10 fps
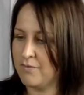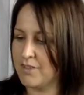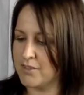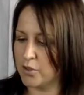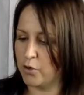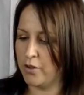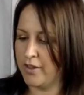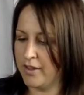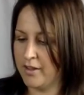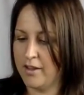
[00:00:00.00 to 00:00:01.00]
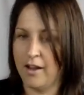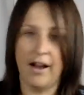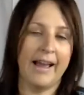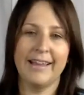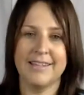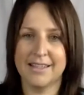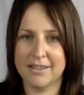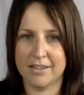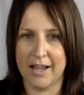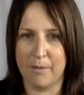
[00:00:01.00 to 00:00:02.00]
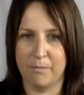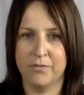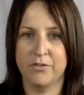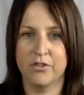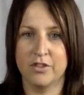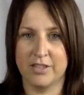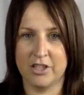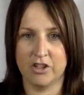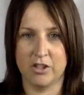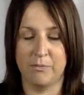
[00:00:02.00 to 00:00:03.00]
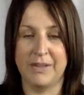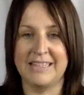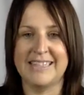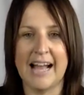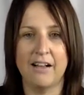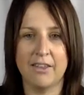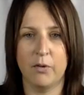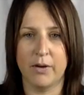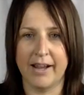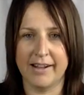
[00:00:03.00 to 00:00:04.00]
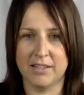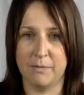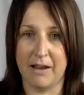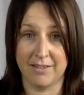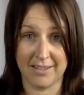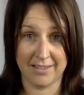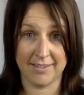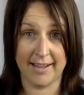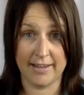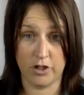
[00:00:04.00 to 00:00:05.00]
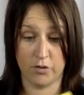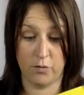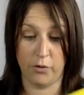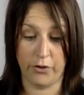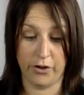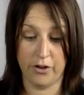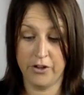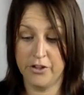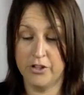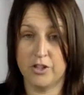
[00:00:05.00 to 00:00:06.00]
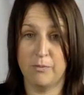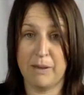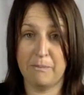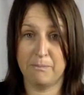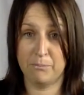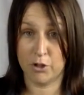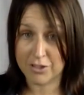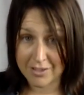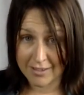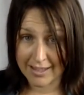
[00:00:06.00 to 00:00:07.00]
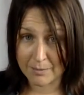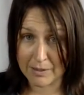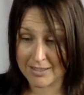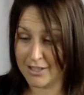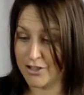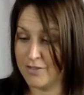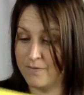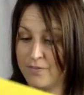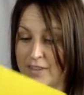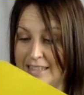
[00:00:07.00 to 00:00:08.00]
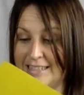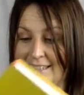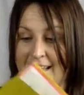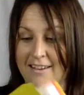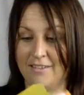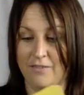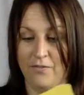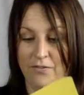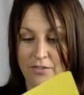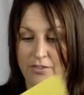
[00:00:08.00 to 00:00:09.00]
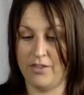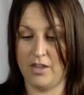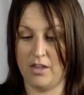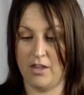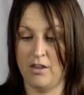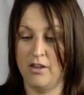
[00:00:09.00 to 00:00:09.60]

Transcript: So I take the time to teach them exactly what I expect inside each folder. So my personal expectation is that the